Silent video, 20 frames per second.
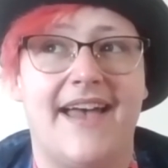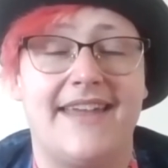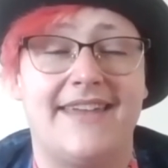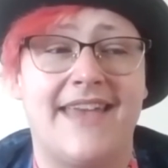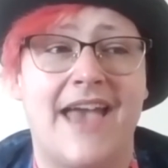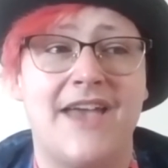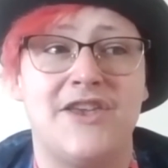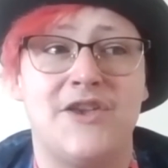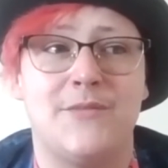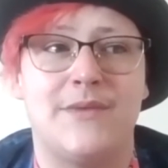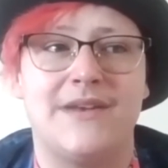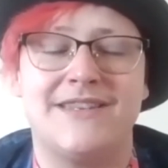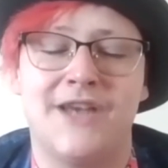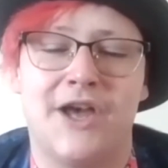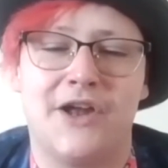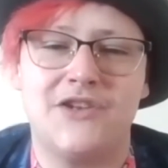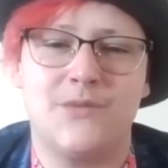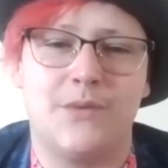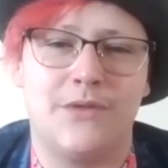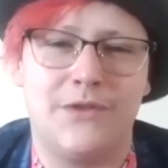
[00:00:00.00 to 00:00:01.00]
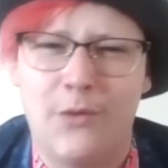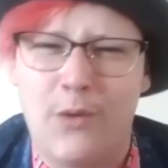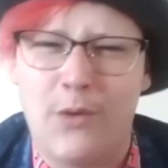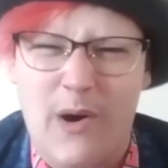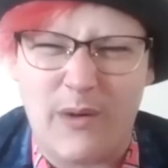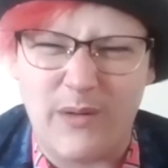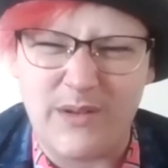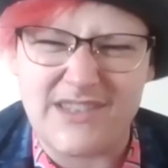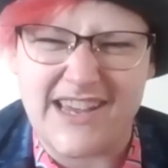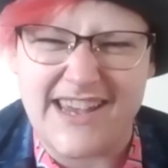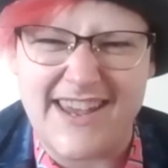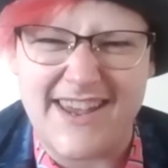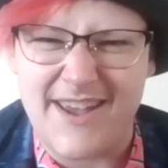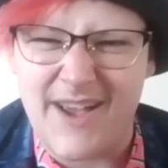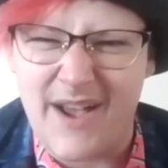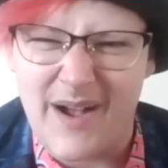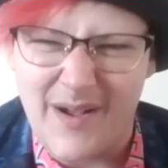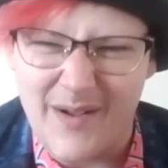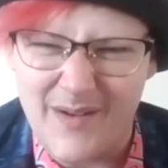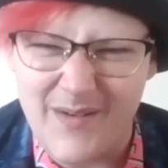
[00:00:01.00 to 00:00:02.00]
get you in touch with your alter
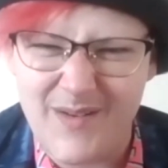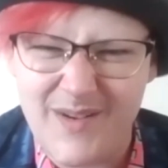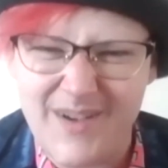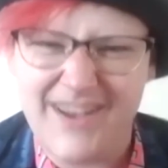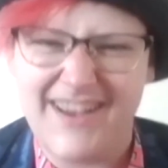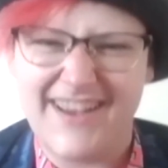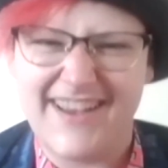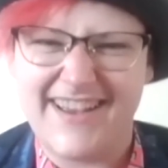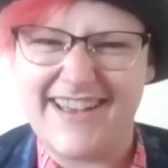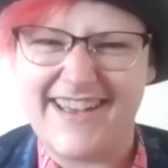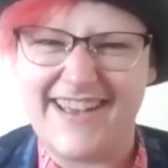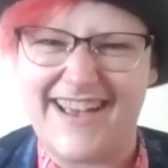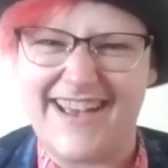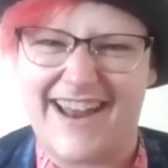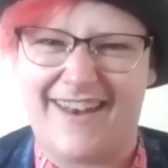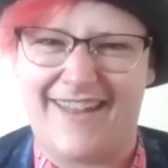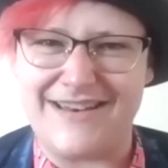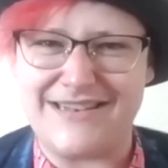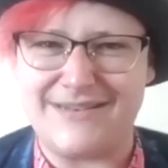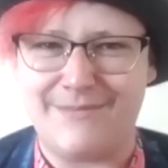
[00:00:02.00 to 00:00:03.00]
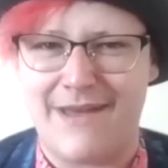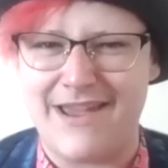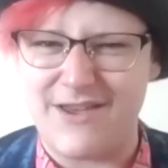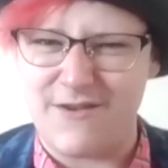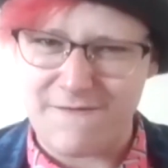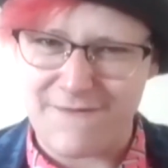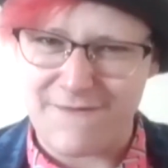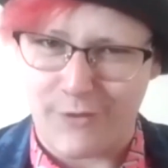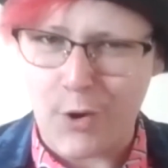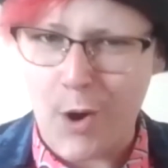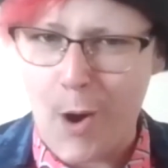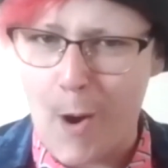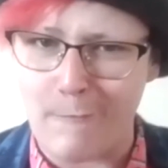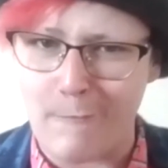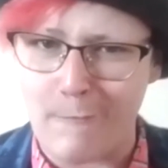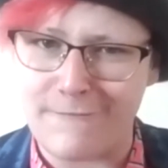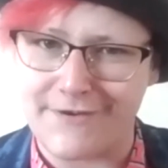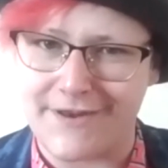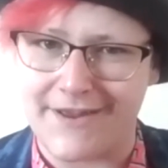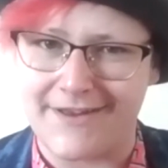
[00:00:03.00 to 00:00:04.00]
ego, and like to make you feel
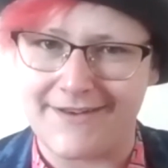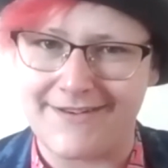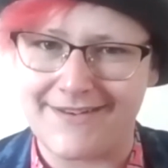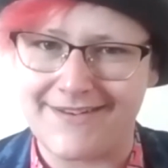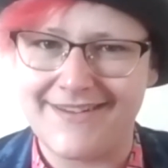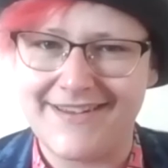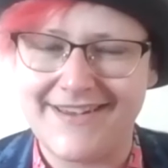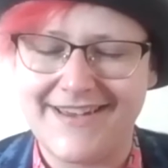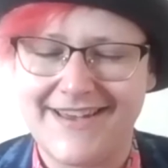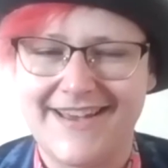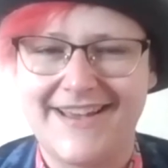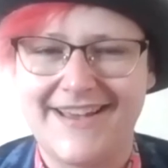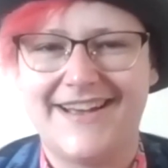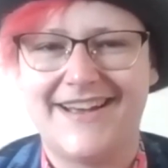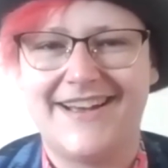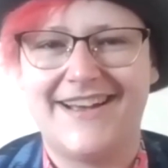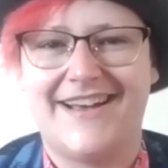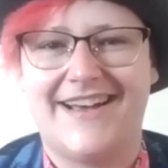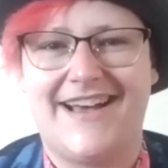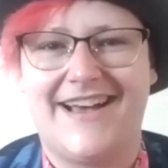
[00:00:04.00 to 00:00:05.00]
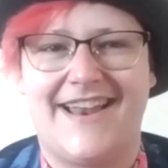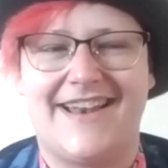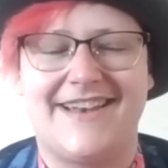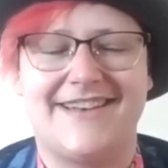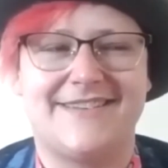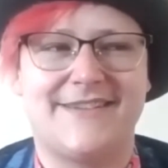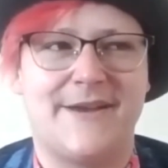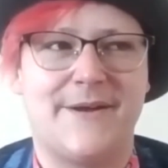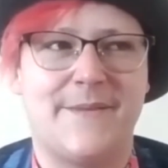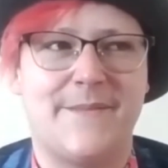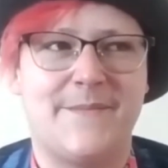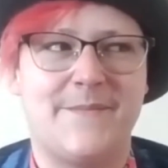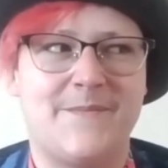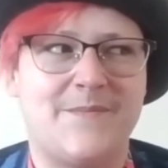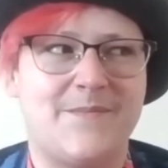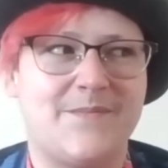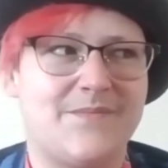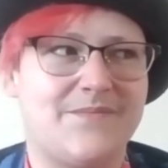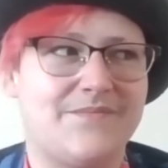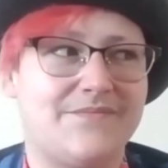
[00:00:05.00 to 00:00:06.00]
confident.
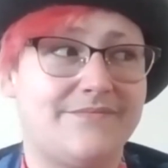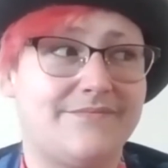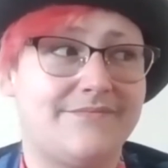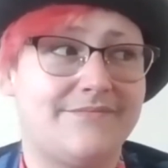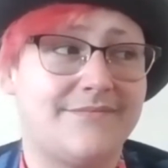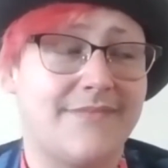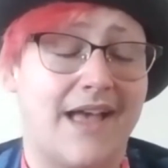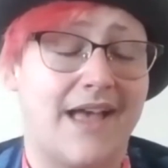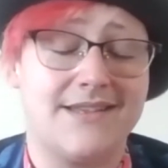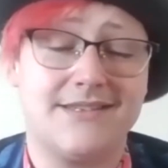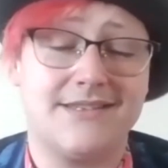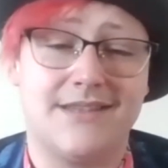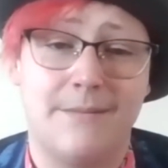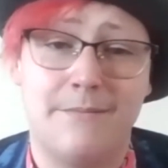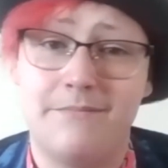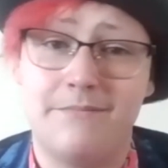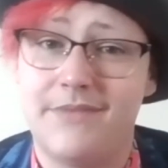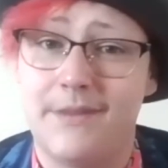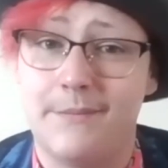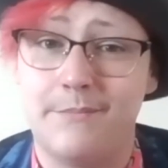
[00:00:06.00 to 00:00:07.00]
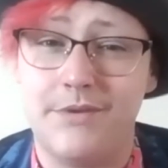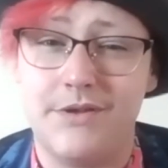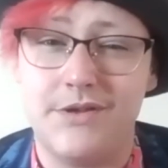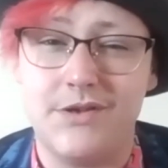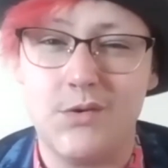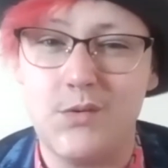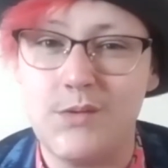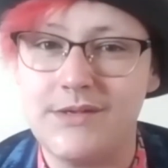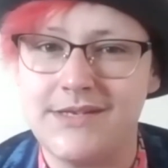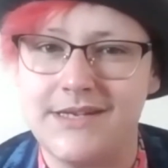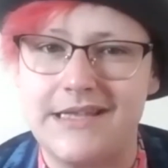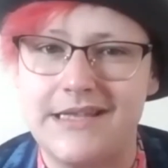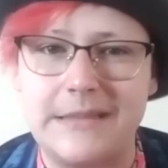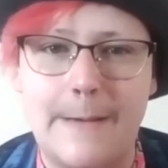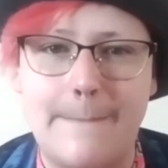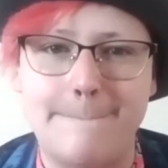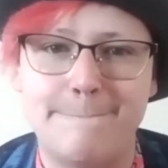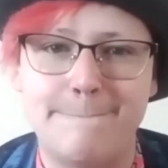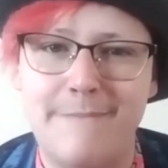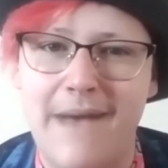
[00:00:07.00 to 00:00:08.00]
And that's the beauty,
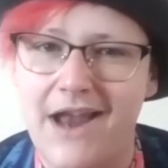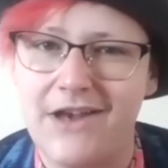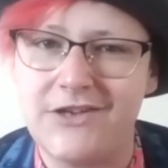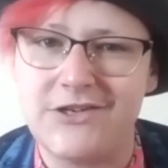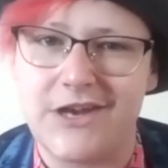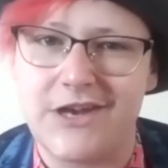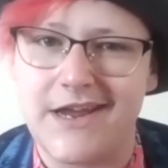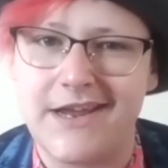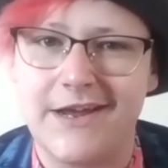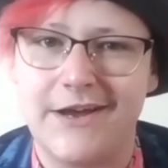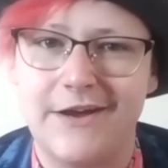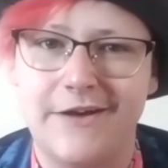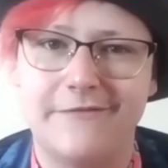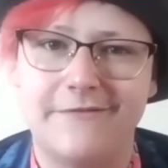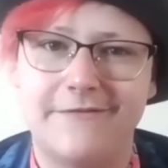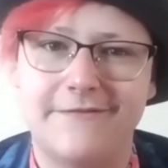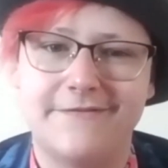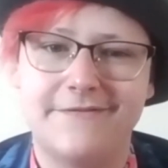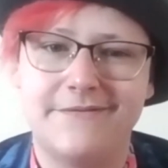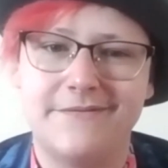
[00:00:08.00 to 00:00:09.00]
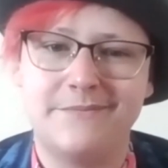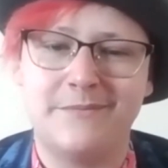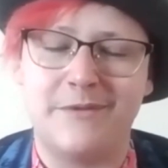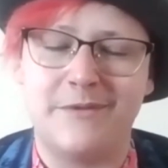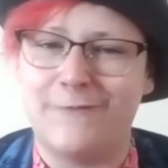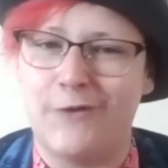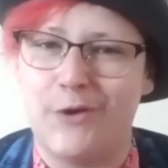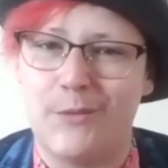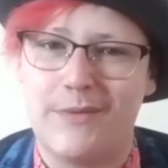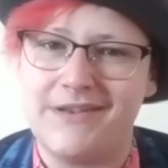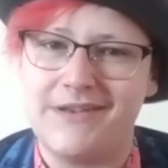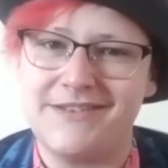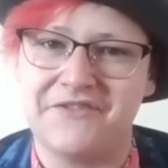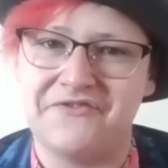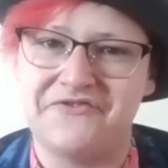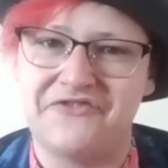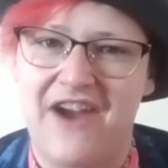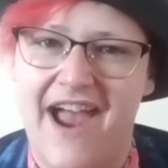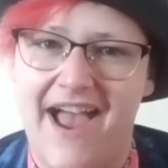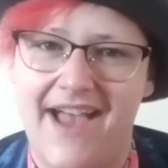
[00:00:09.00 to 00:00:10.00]
the magic of performance
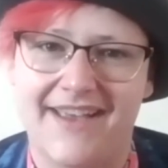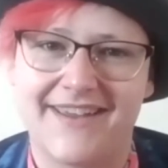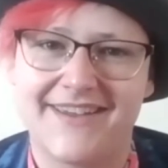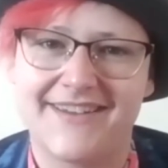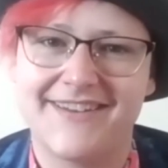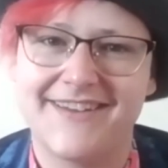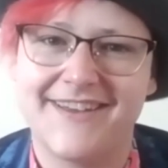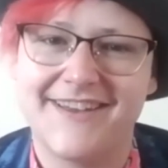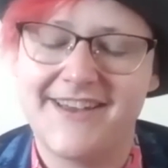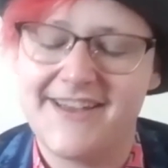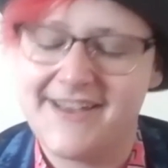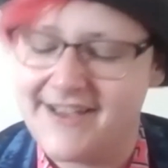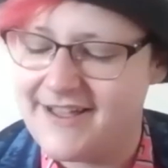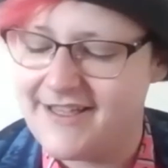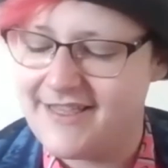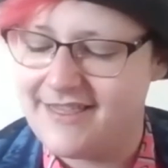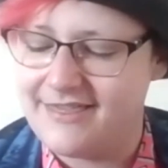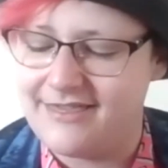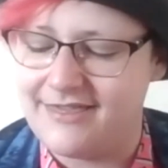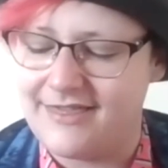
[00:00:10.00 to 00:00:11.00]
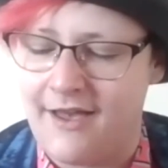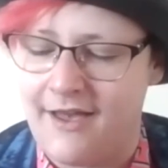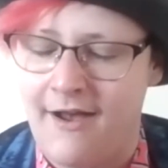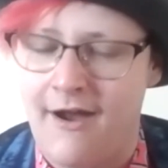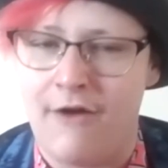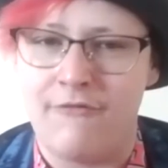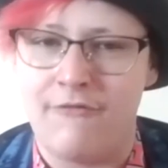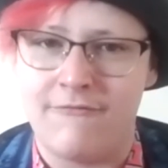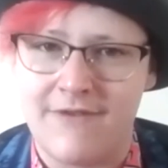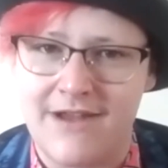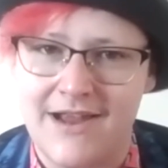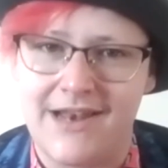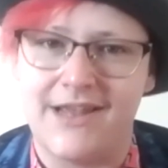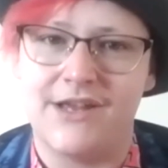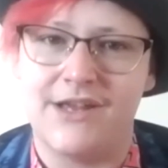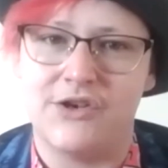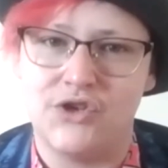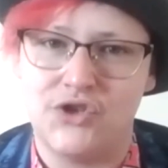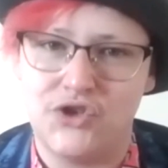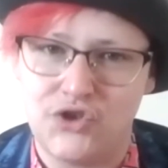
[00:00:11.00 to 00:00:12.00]
and drag that I
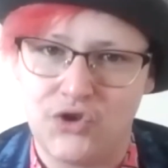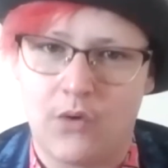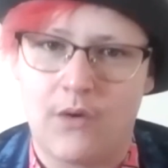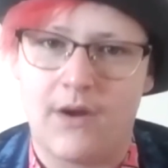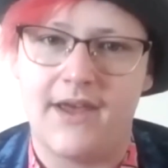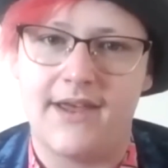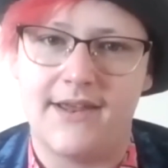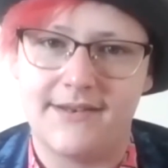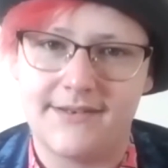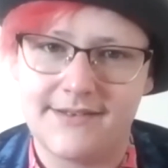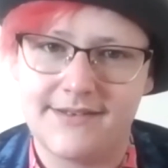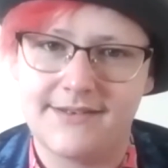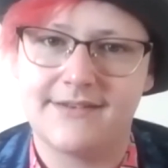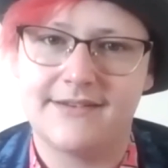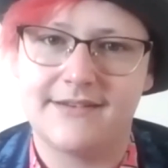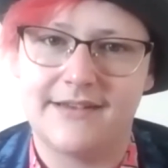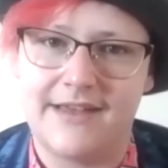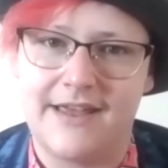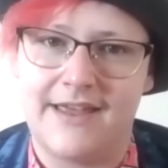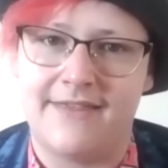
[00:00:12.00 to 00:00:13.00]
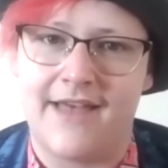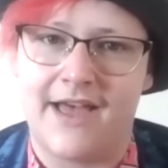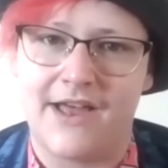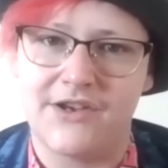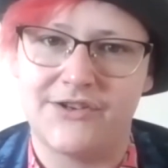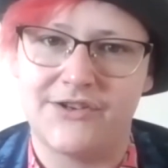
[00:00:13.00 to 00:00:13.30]
really enjoyed in that